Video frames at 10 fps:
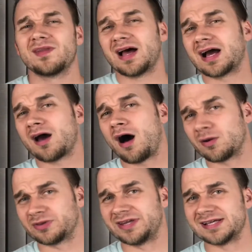a con
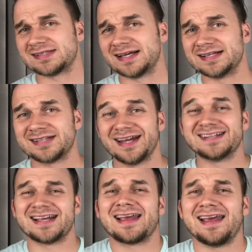with this is it is
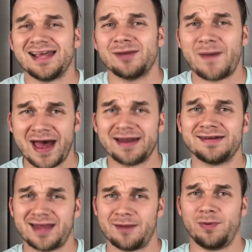a key-padded
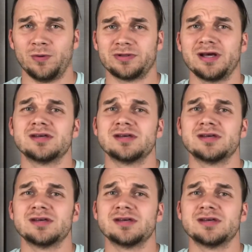deadbolt,